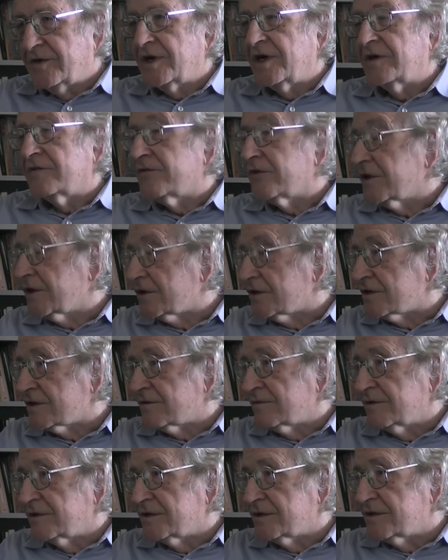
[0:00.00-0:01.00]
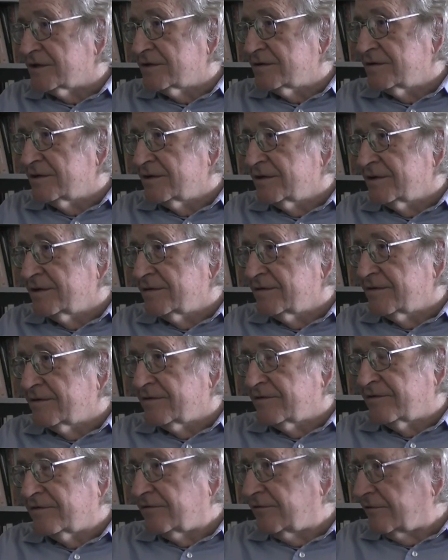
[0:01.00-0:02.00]
at first was
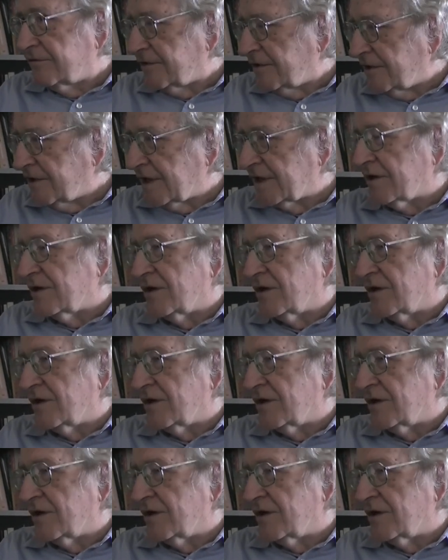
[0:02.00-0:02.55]
very